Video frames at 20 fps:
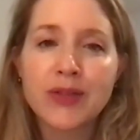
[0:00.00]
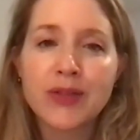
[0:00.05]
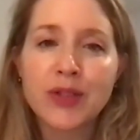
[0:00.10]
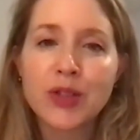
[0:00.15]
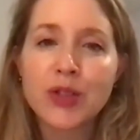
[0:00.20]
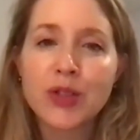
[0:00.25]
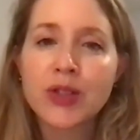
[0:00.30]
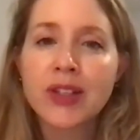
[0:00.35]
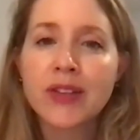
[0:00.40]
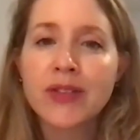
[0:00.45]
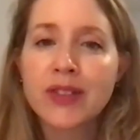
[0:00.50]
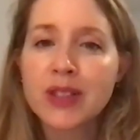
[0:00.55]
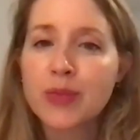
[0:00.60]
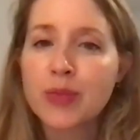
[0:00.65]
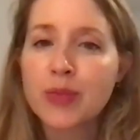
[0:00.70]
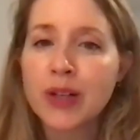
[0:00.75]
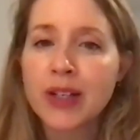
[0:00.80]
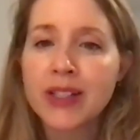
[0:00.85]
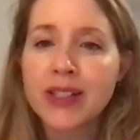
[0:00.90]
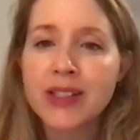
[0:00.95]
officials have
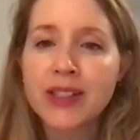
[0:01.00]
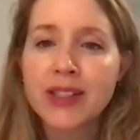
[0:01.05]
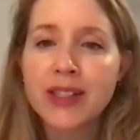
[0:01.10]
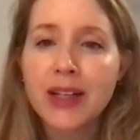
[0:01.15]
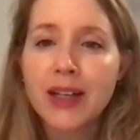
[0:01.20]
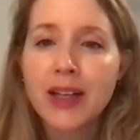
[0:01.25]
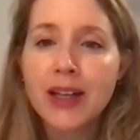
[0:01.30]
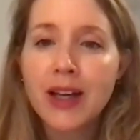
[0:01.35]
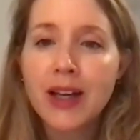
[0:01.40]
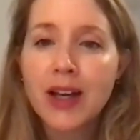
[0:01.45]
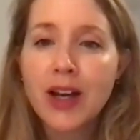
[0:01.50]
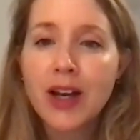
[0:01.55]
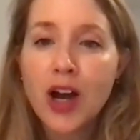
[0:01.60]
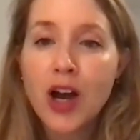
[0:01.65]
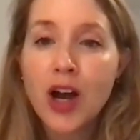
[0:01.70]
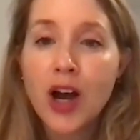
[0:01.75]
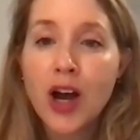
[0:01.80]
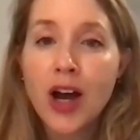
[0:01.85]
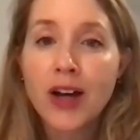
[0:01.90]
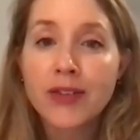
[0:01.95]
expressed
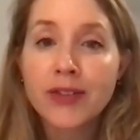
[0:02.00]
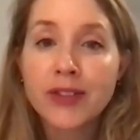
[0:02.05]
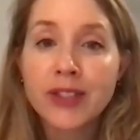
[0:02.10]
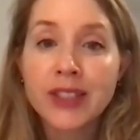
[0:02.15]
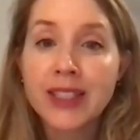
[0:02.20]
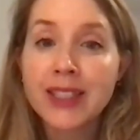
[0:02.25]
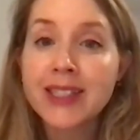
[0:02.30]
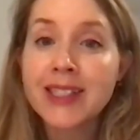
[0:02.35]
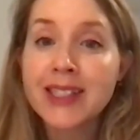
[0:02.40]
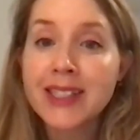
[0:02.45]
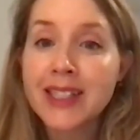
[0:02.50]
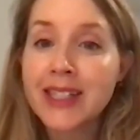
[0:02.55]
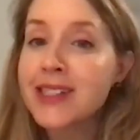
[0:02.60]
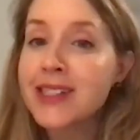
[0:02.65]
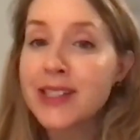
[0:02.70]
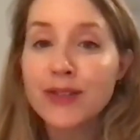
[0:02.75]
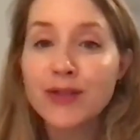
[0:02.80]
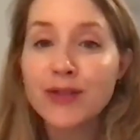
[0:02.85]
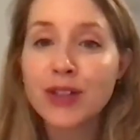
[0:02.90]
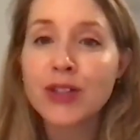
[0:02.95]
often
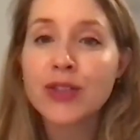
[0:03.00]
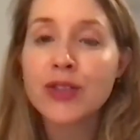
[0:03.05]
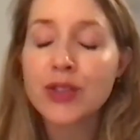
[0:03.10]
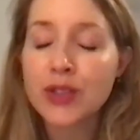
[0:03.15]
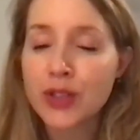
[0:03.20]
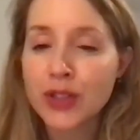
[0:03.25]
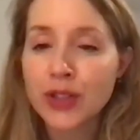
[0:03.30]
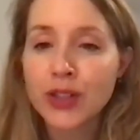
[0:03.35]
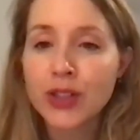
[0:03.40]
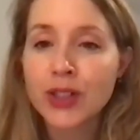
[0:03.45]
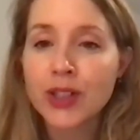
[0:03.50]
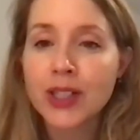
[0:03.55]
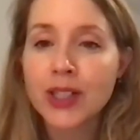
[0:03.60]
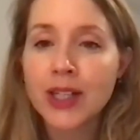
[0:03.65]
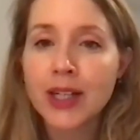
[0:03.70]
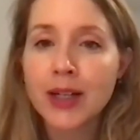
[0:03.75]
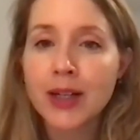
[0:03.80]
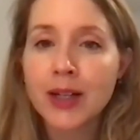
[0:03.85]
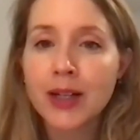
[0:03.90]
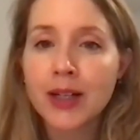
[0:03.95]
extensive concern
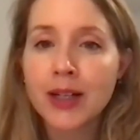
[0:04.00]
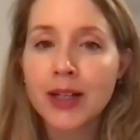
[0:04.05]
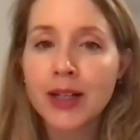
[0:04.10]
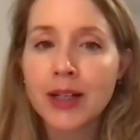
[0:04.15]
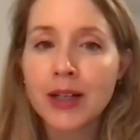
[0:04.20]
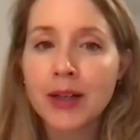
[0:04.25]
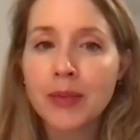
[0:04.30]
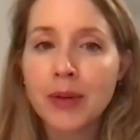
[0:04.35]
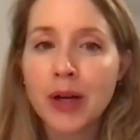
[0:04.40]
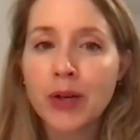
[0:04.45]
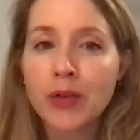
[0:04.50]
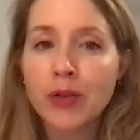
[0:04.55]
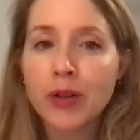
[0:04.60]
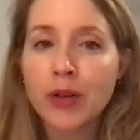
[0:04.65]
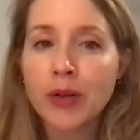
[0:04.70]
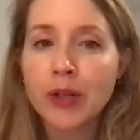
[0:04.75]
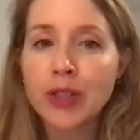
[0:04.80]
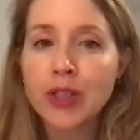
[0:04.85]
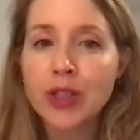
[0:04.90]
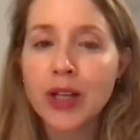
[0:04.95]
uh, about
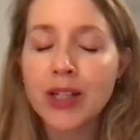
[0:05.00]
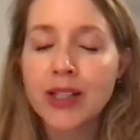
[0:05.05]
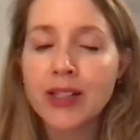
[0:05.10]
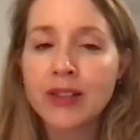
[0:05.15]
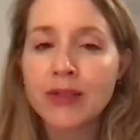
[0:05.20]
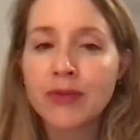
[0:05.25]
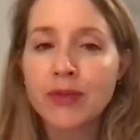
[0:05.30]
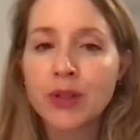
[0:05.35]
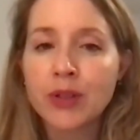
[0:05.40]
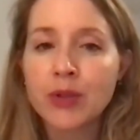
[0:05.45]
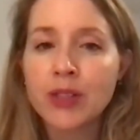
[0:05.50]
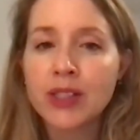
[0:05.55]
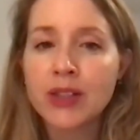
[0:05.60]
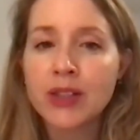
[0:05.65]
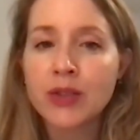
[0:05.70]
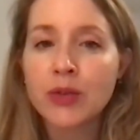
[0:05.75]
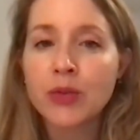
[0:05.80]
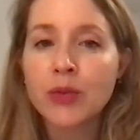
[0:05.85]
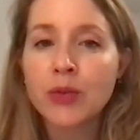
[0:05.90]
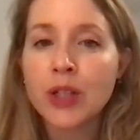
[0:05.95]
growing Chinese influence
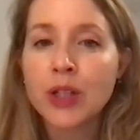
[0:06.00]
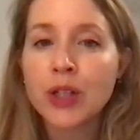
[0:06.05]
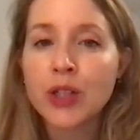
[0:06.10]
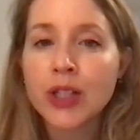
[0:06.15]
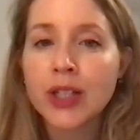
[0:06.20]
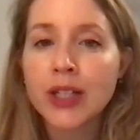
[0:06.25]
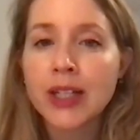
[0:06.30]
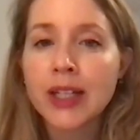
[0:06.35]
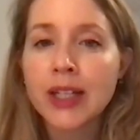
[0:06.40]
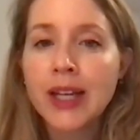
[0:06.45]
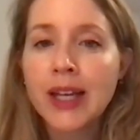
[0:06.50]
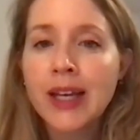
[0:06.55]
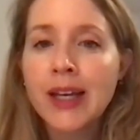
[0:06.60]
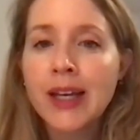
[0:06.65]
in the region.